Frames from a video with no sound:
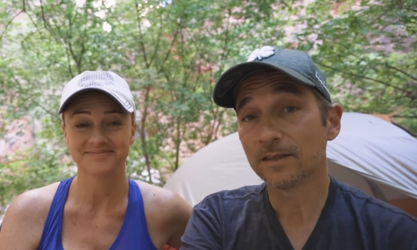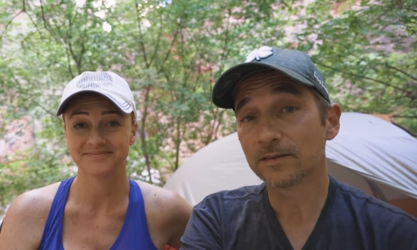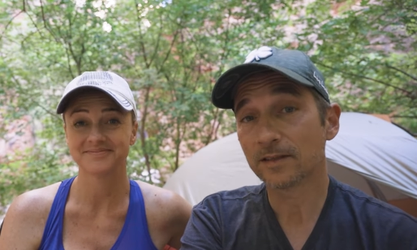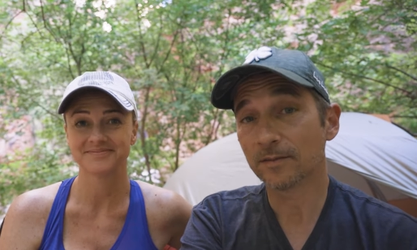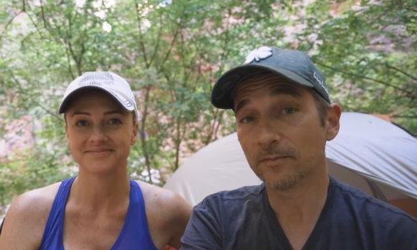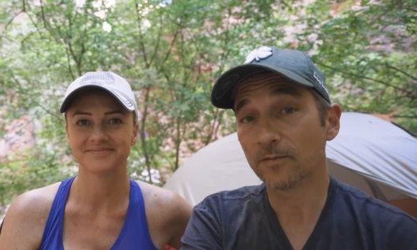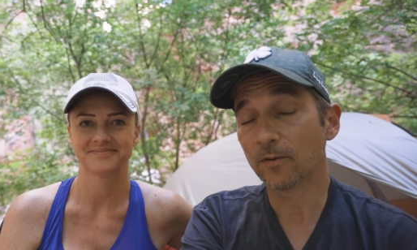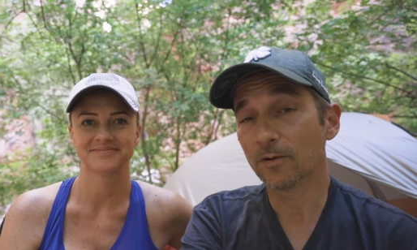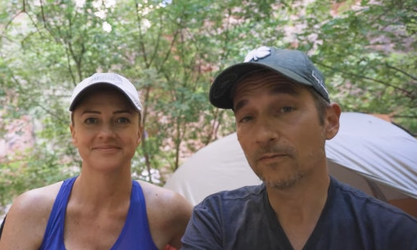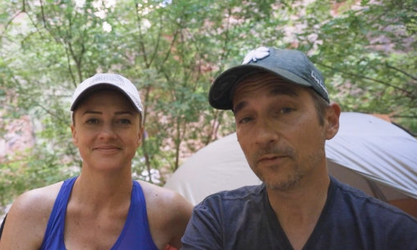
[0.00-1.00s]
Speaker 1: It's time
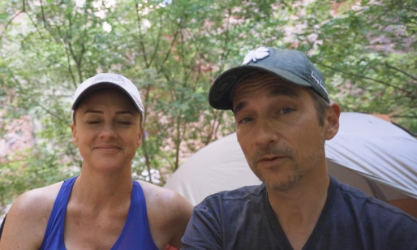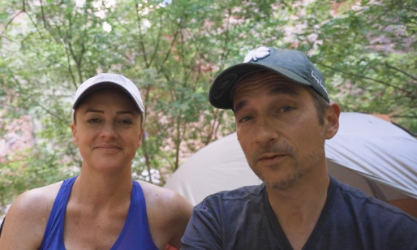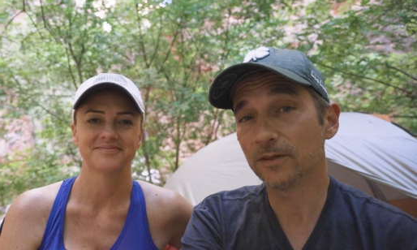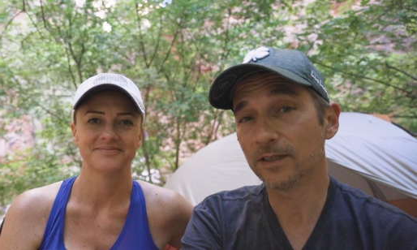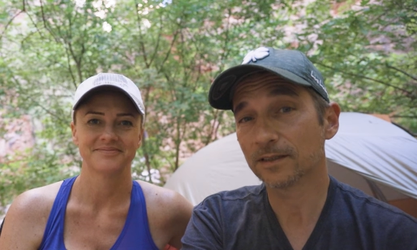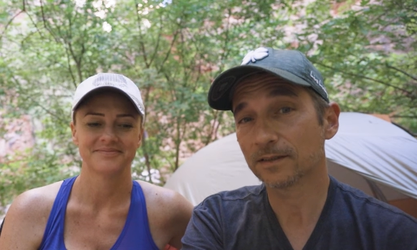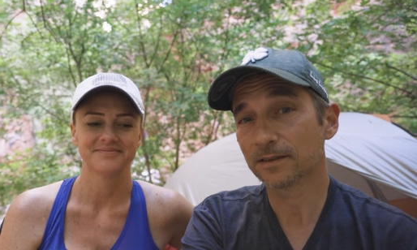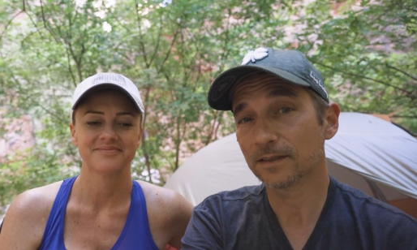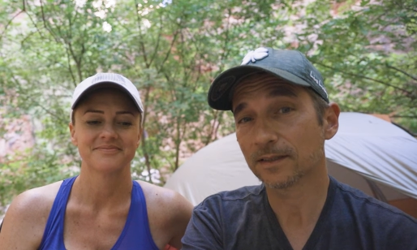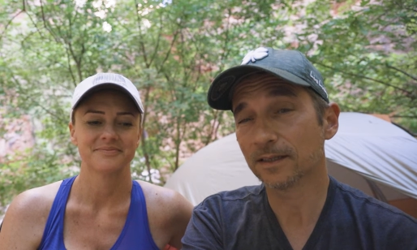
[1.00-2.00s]
for food,
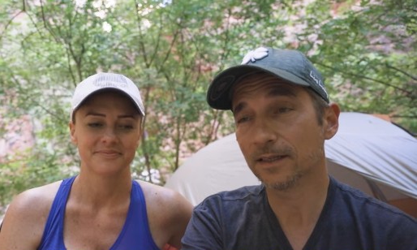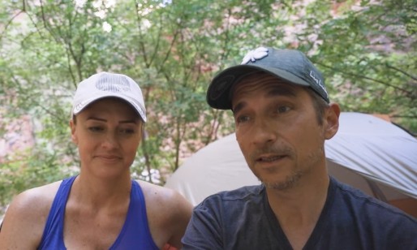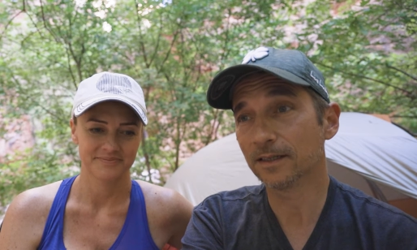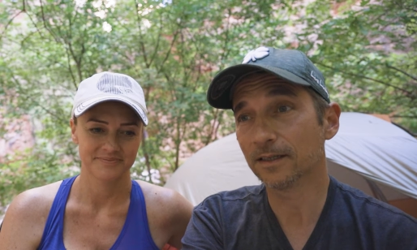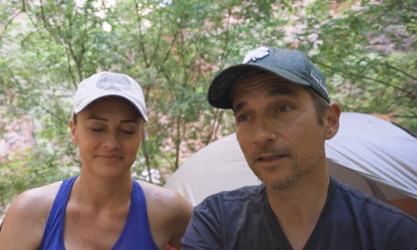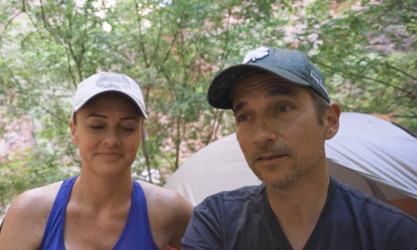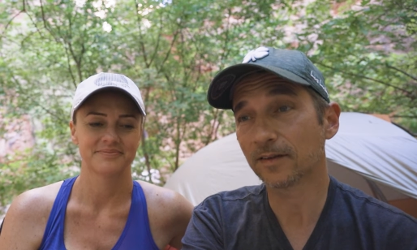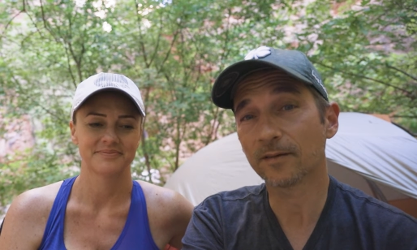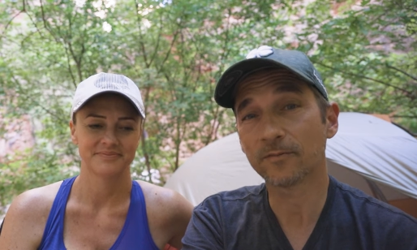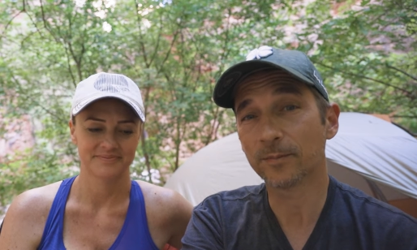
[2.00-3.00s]
and then it's
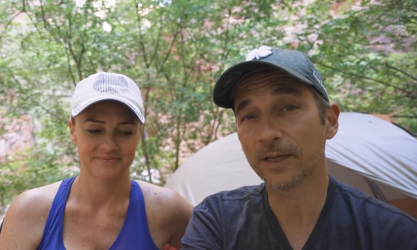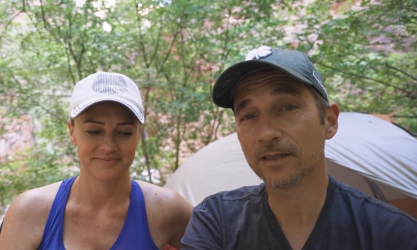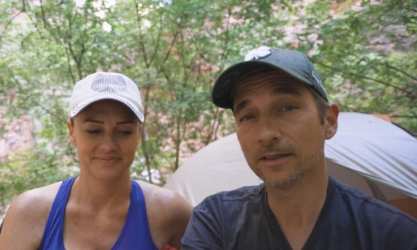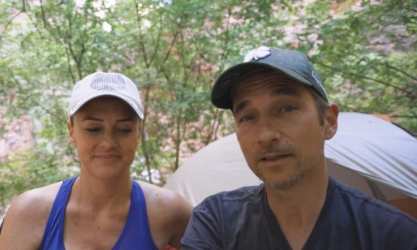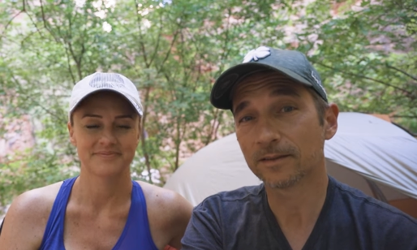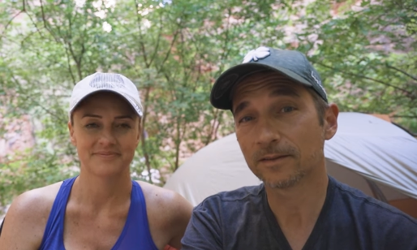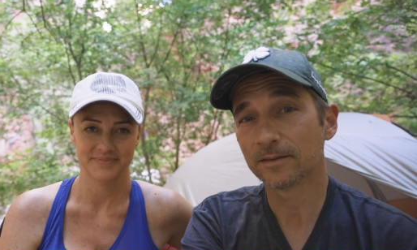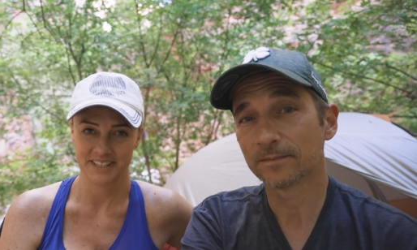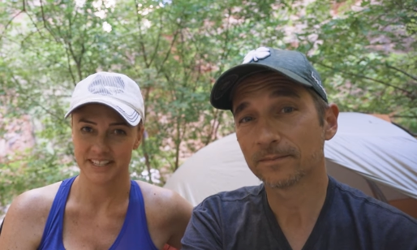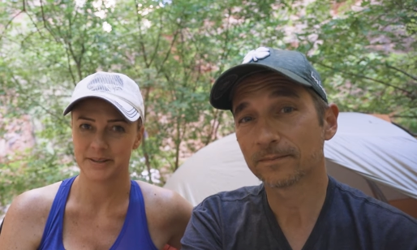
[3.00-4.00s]
time for bed.
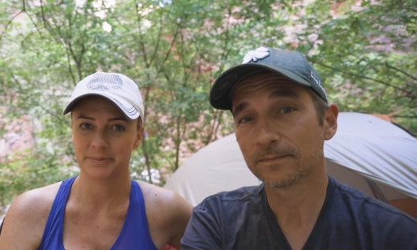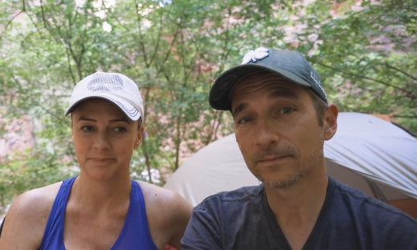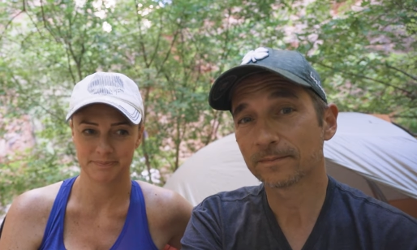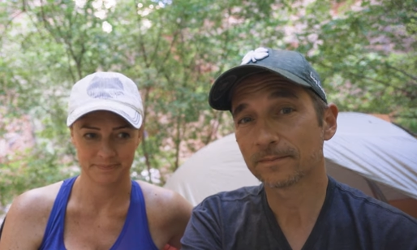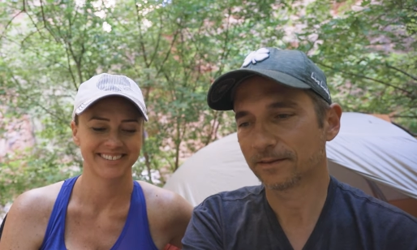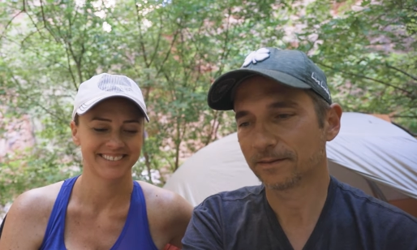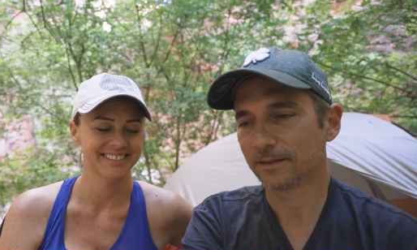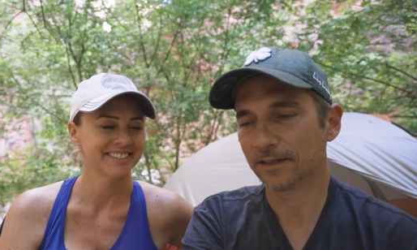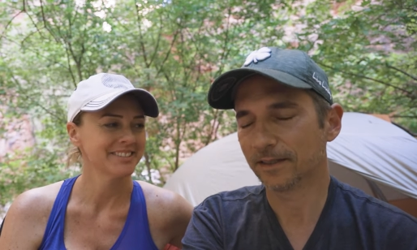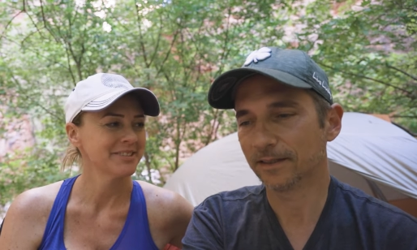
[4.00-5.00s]
Yep.
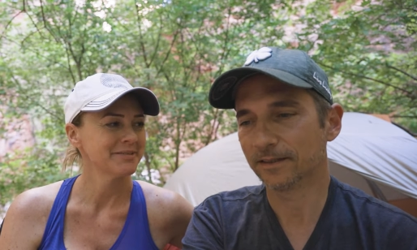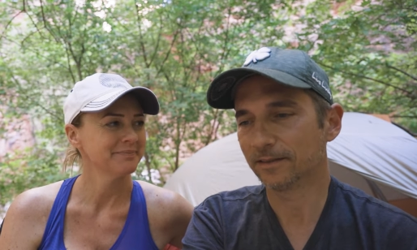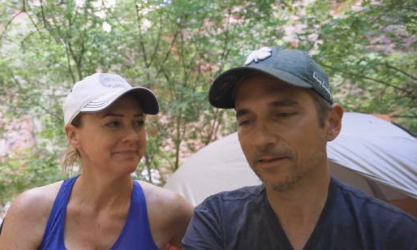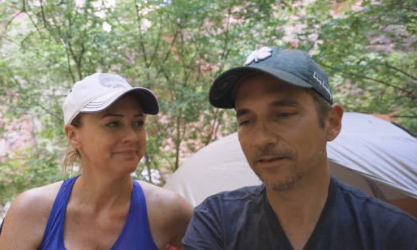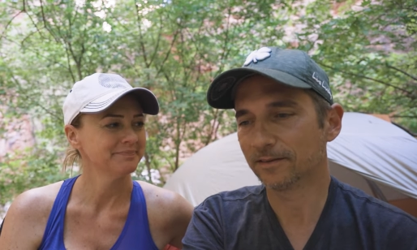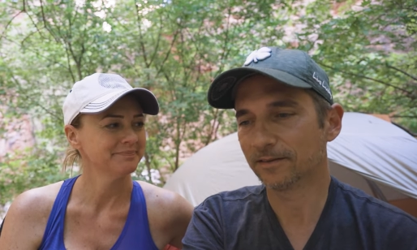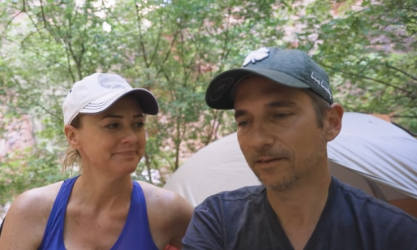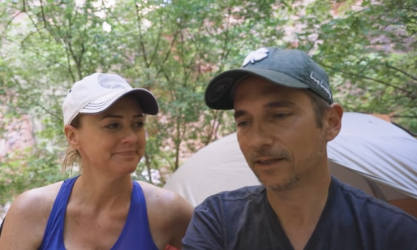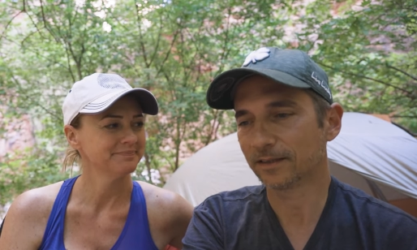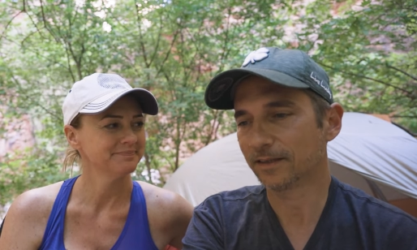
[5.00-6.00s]
And
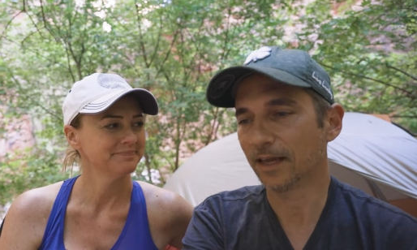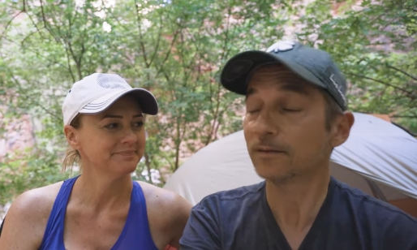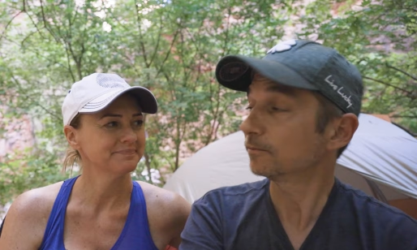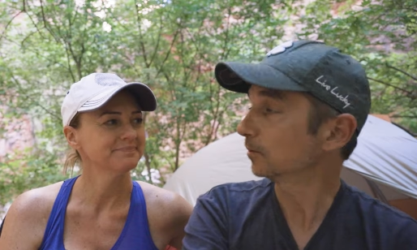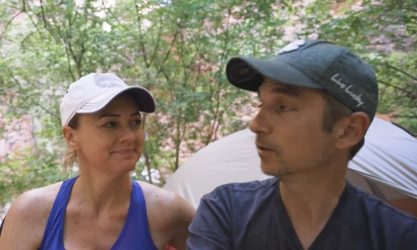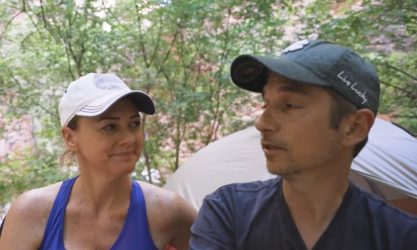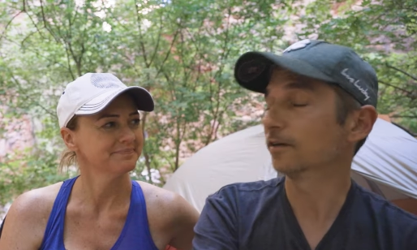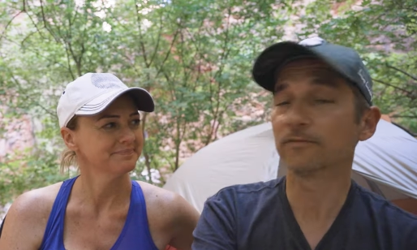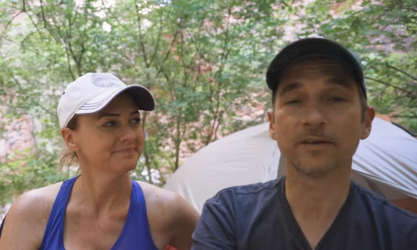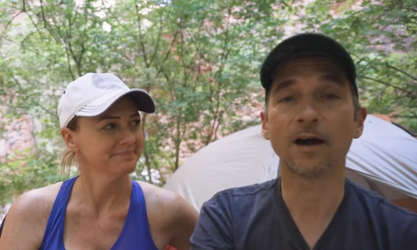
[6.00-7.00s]
yeah, good
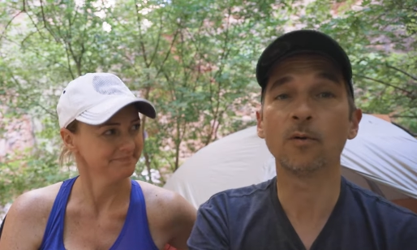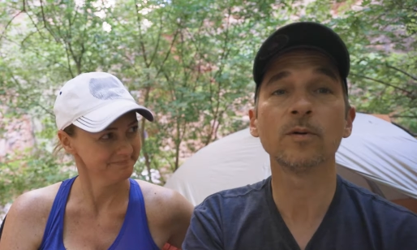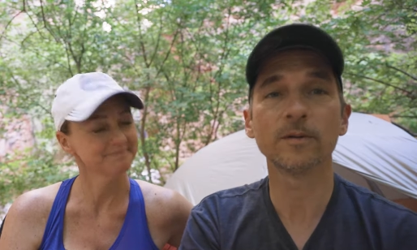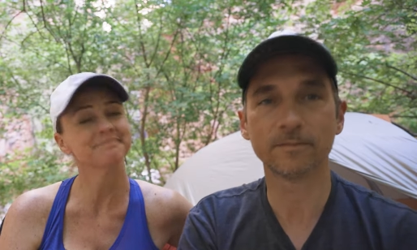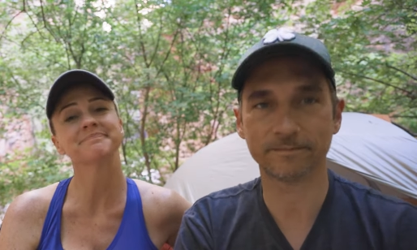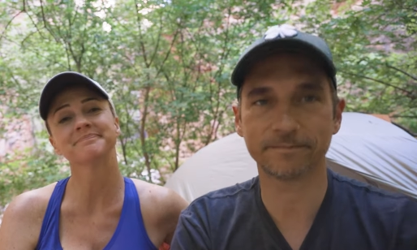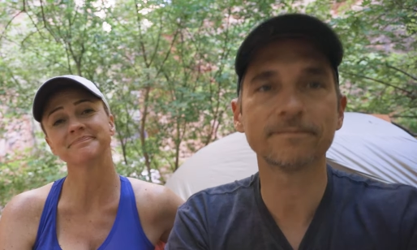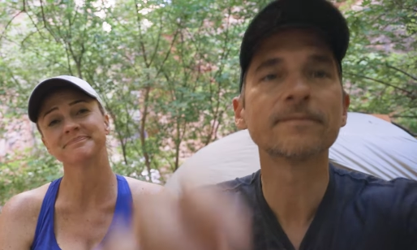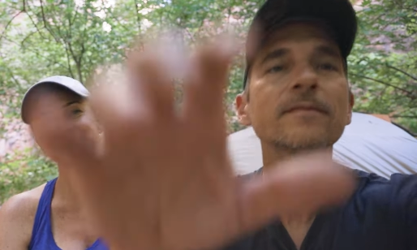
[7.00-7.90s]
enough. Out. Mm -hmm.